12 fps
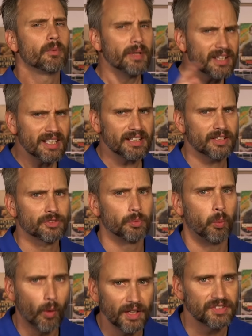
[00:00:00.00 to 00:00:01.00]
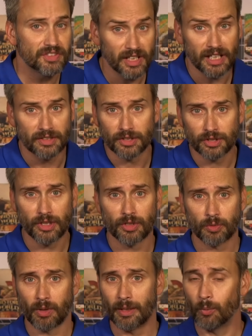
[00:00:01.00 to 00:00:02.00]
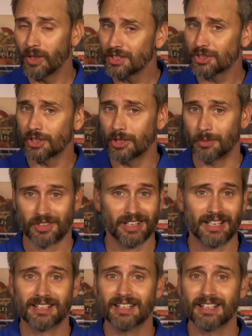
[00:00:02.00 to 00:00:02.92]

we think there's one scene that shows why one show was like